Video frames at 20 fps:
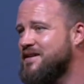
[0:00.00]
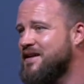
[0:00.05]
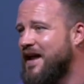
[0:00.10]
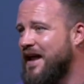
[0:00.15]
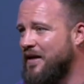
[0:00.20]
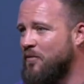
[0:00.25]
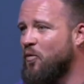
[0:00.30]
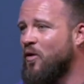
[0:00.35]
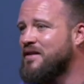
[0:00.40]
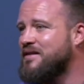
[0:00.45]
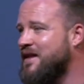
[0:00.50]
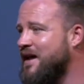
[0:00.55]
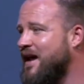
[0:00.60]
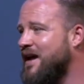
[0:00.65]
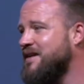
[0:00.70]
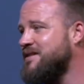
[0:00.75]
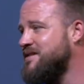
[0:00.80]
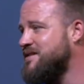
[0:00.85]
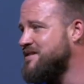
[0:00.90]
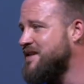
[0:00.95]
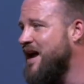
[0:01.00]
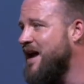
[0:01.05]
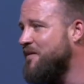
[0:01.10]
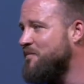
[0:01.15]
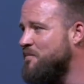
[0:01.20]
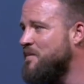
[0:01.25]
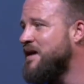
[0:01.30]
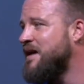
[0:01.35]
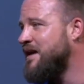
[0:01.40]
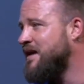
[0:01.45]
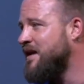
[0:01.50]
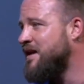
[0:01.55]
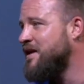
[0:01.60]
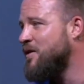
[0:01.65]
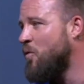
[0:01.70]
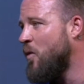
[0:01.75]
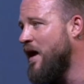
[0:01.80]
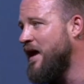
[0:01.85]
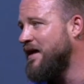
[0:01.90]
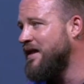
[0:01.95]
And what the heck does that mean
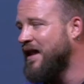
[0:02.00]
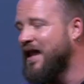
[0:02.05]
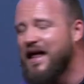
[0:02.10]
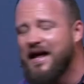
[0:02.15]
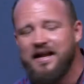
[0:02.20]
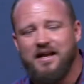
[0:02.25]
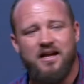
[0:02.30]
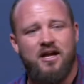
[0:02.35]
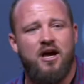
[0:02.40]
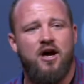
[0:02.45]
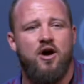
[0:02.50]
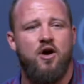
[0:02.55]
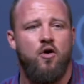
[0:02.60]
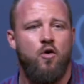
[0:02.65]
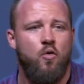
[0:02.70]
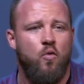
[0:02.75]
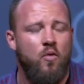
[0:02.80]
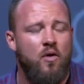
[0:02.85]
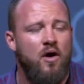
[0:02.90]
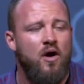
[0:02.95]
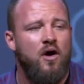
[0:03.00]
anyway, let it go?